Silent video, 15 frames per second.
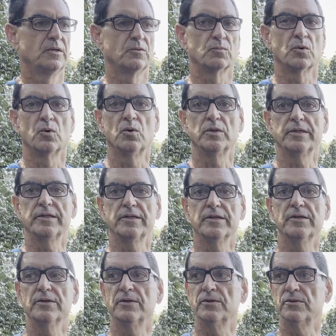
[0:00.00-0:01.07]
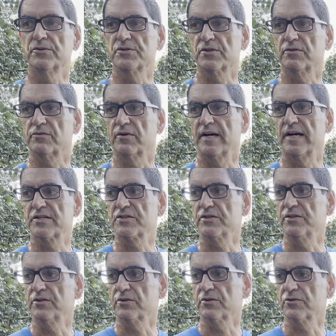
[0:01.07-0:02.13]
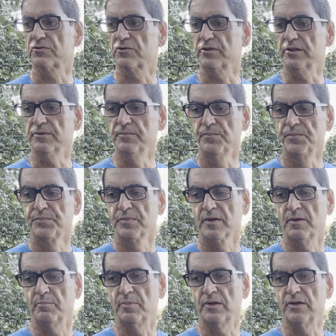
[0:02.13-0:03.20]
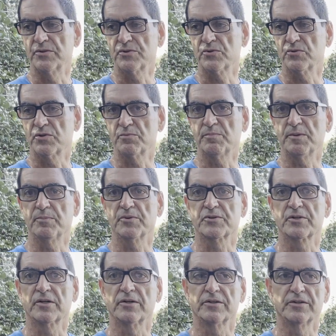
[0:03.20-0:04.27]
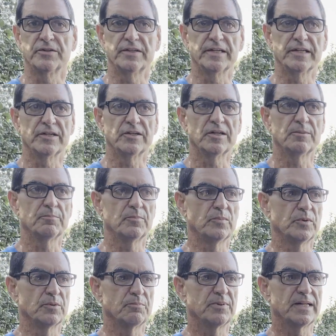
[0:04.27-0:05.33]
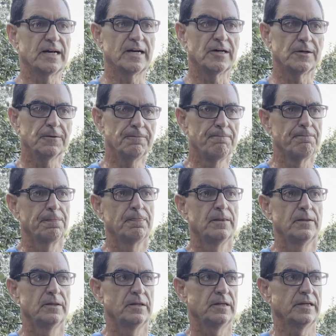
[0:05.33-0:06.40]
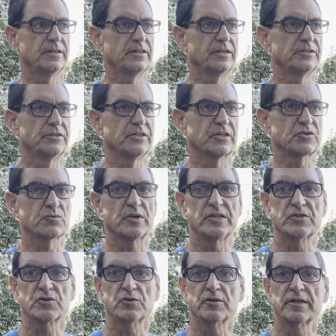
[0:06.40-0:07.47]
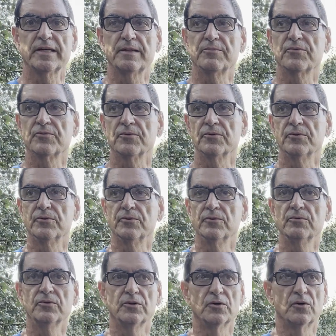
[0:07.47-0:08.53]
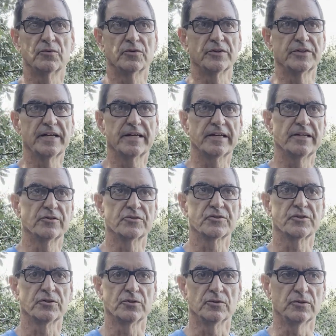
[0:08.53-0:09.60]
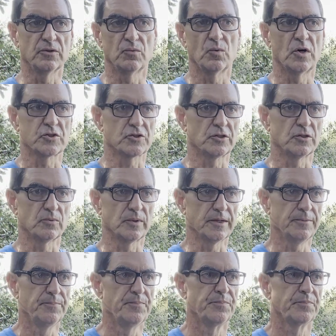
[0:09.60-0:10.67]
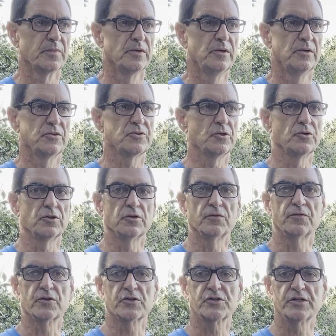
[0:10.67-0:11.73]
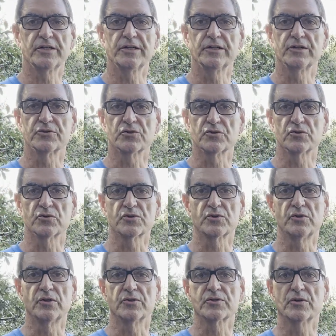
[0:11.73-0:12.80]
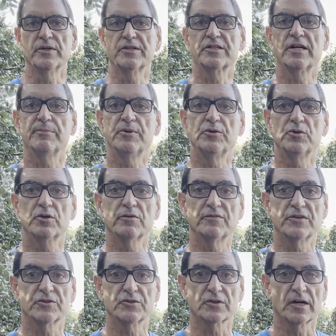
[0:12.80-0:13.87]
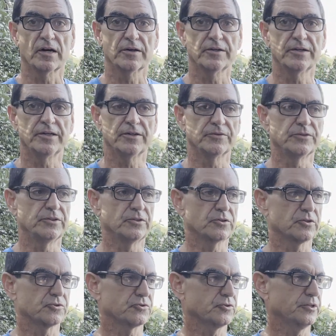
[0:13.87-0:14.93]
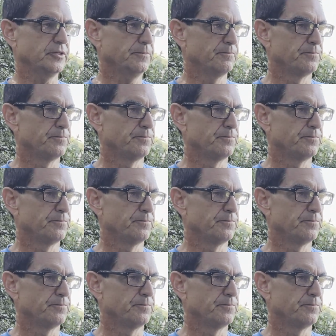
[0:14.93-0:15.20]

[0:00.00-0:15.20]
rolling hills of grass in the hill country. But as soon as people started digging it up with a plow, and then the next rainstorm came through, over a decade or so, washed it all away. So the first thing is there's no soil. So anytime you do a conventional garden here in the hill country,